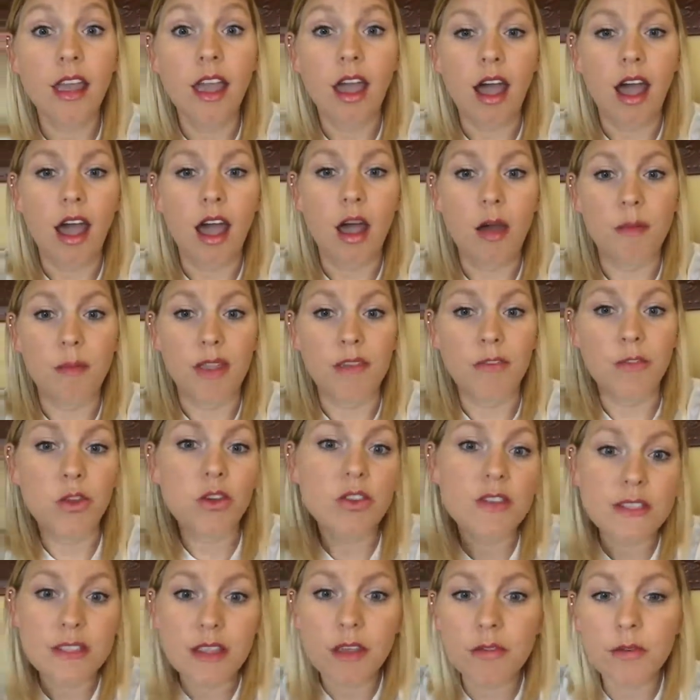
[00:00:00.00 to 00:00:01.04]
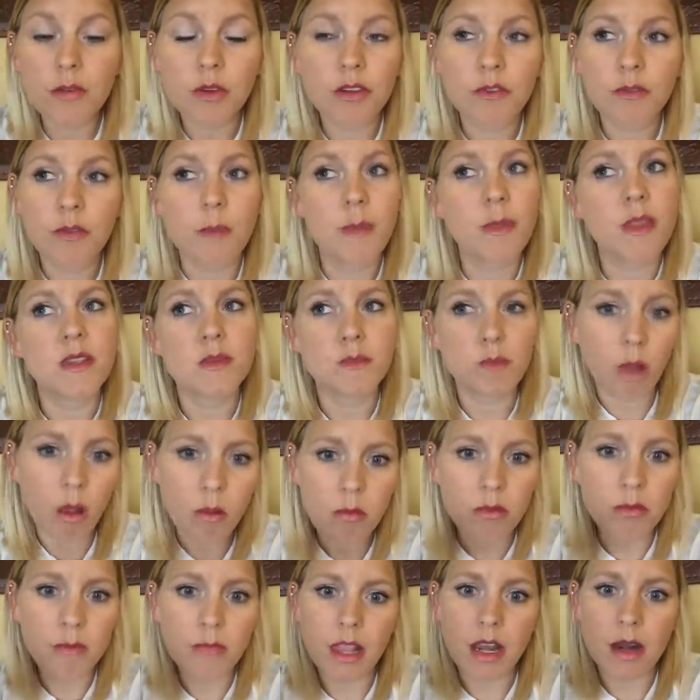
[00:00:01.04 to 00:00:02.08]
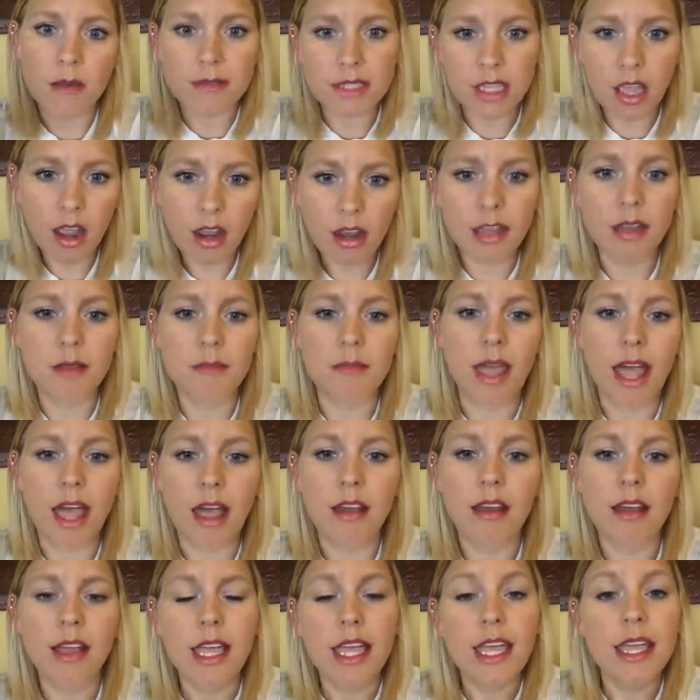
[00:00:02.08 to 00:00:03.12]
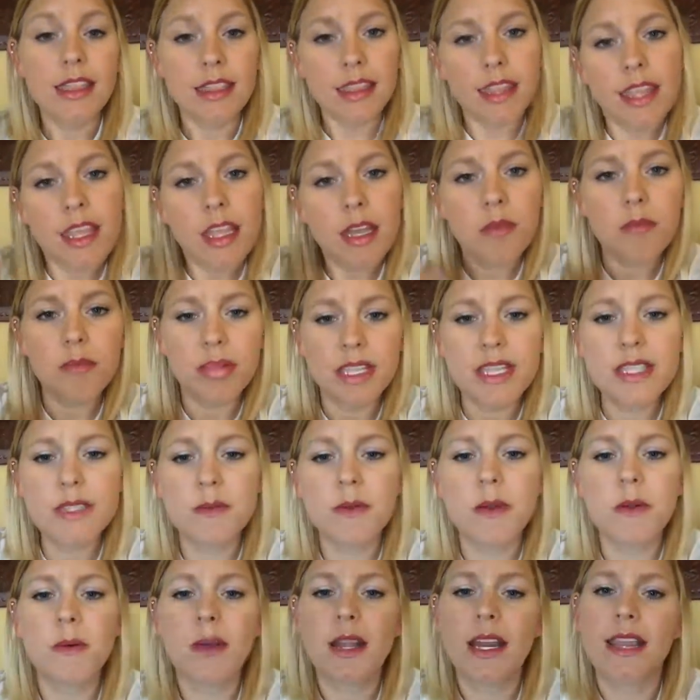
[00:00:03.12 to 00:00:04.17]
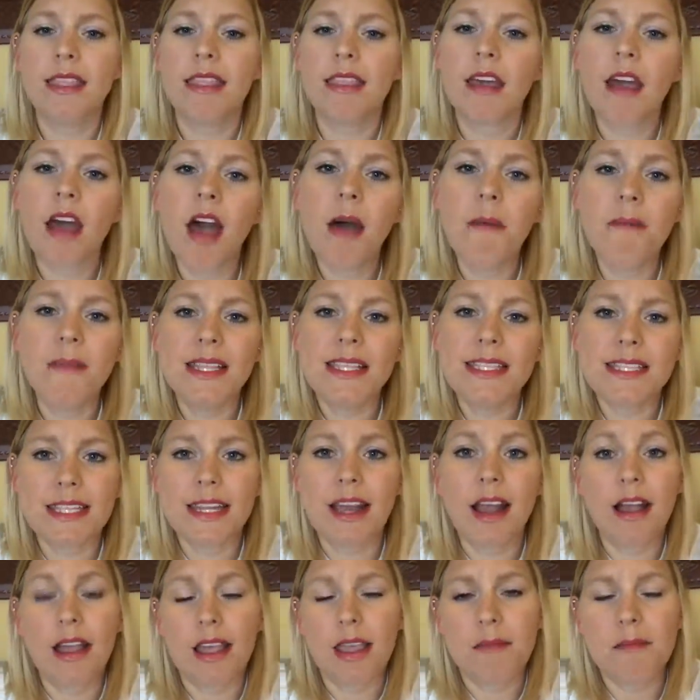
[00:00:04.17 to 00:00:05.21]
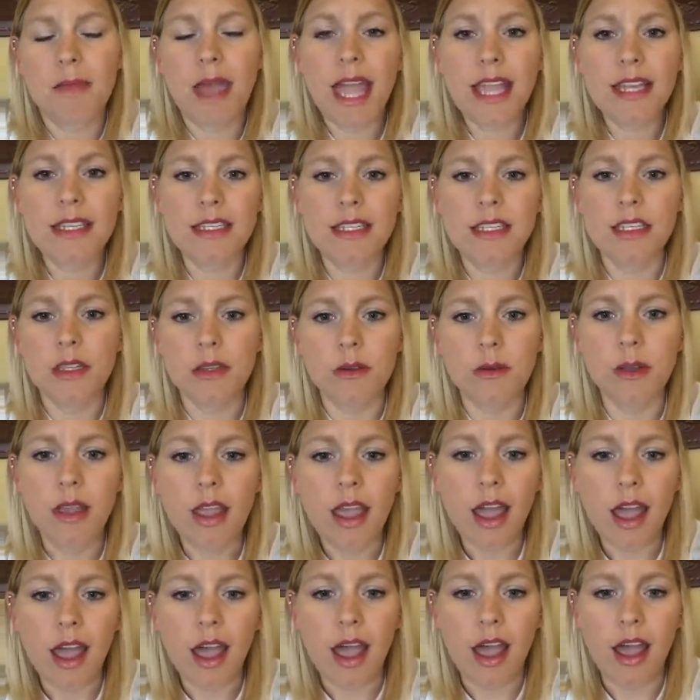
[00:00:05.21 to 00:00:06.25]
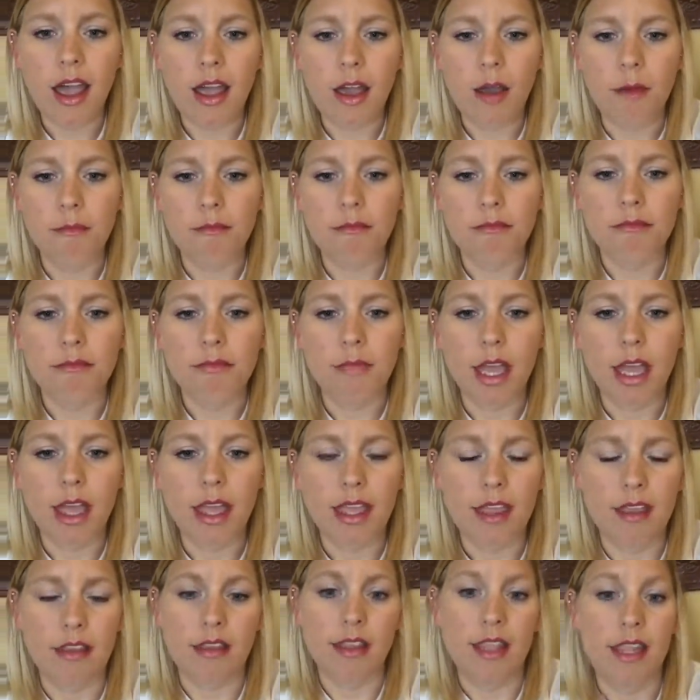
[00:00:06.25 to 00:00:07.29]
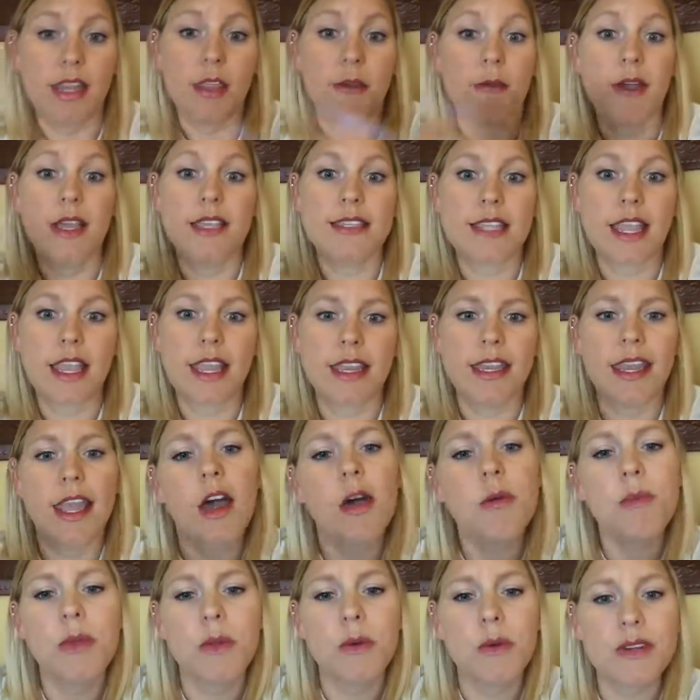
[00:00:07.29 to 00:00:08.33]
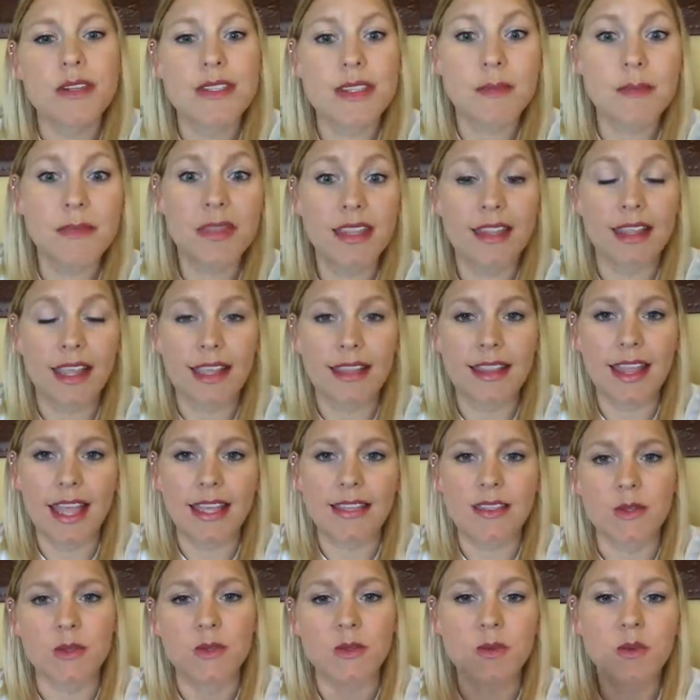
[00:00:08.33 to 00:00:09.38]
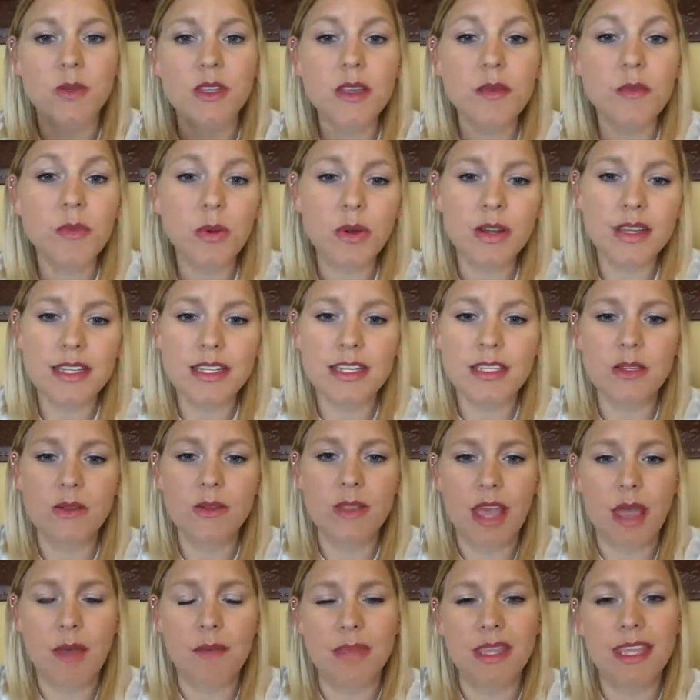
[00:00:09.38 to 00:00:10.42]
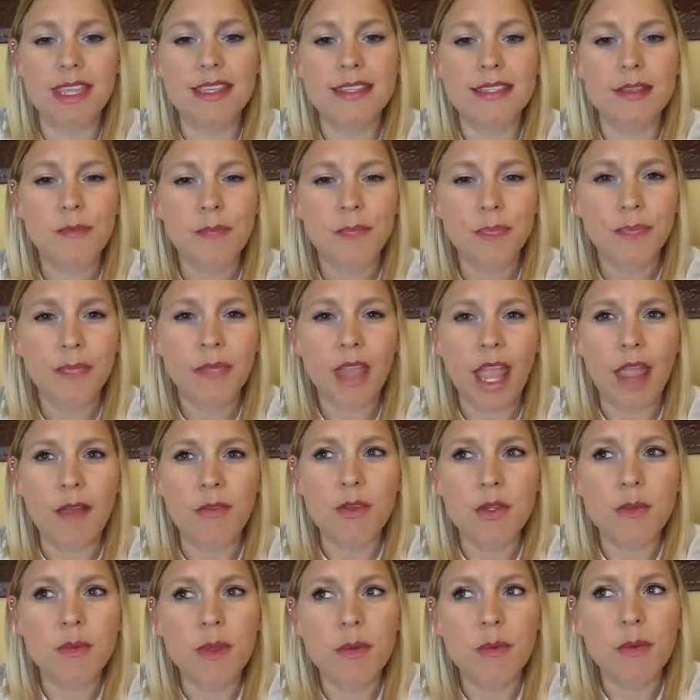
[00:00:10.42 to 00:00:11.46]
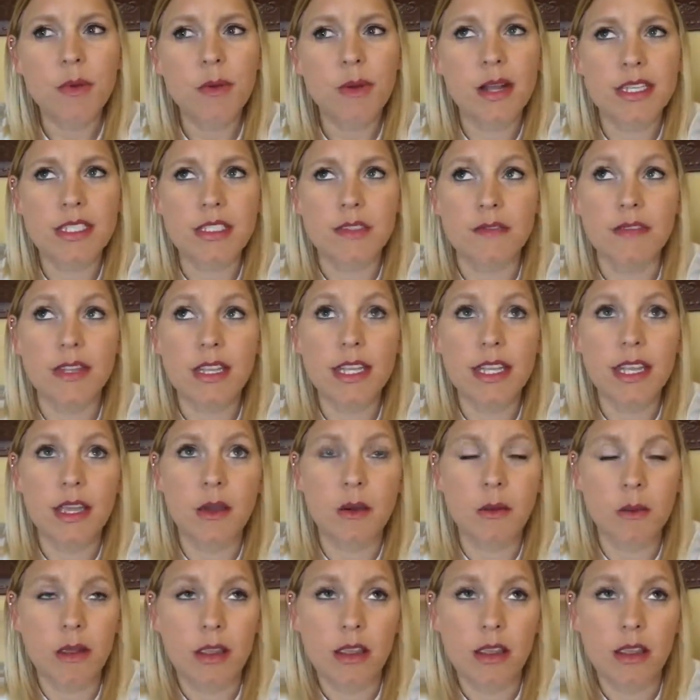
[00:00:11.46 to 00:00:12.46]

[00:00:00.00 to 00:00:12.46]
If you're suffering from this problem that I'm talking about, then please put a 1 in the comments and I'll get back to you any ways I can help you, or something like that. So it's really important to do that, because after people watch a video,